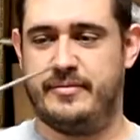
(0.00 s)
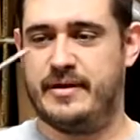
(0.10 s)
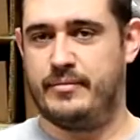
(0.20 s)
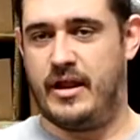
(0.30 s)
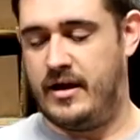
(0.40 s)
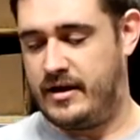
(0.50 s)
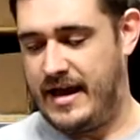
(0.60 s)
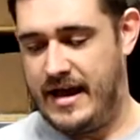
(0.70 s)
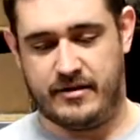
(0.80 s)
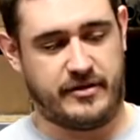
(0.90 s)
and block
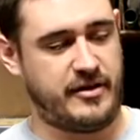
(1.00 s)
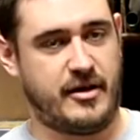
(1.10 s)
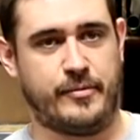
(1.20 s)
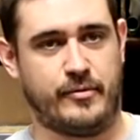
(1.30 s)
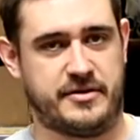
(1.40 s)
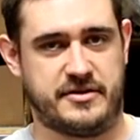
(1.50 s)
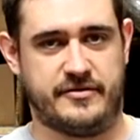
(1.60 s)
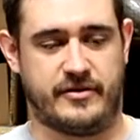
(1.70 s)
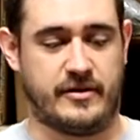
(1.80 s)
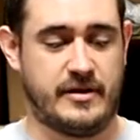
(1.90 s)
out of the upper
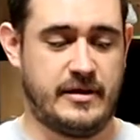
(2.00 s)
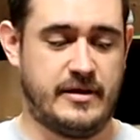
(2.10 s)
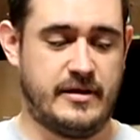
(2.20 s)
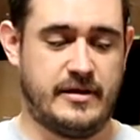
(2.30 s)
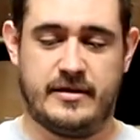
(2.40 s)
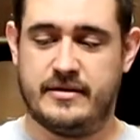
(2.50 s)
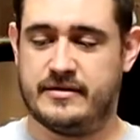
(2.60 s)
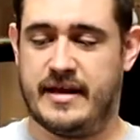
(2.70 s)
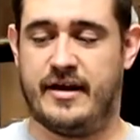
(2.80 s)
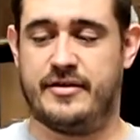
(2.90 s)
receiver.
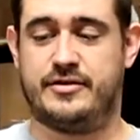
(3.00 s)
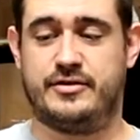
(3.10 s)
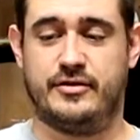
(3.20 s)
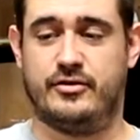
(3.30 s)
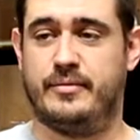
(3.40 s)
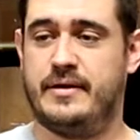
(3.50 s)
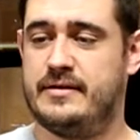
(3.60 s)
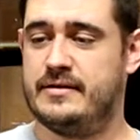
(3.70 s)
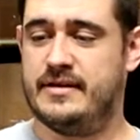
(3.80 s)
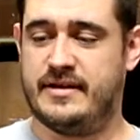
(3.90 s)
Now the tube
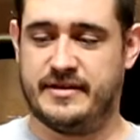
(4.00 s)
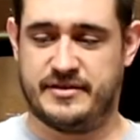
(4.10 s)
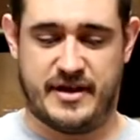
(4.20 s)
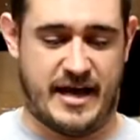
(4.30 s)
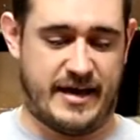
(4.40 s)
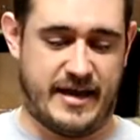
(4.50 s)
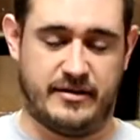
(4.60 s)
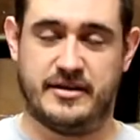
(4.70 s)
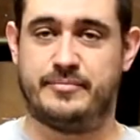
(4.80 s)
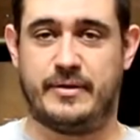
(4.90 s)
is not
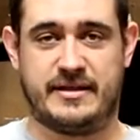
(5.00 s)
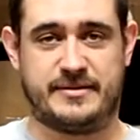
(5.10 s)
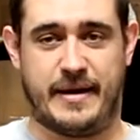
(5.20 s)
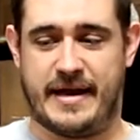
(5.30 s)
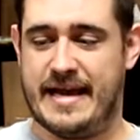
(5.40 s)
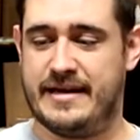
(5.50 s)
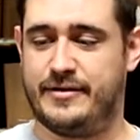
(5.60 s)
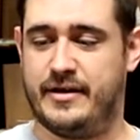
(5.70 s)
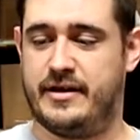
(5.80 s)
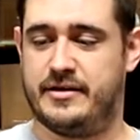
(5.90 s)
held in place by
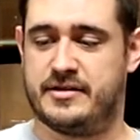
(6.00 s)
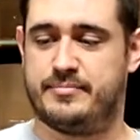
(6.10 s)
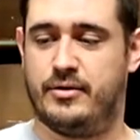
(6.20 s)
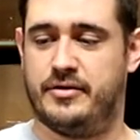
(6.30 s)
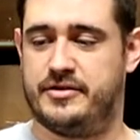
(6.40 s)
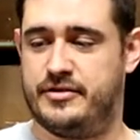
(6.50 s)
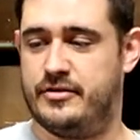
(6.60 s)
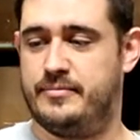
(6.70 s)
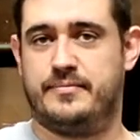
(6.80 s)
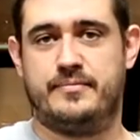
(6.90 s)
anything. You just pull the
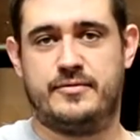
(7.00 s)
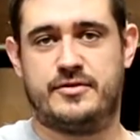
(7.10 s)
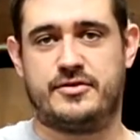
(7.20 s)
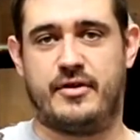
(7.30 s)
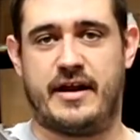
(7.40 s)
tube straight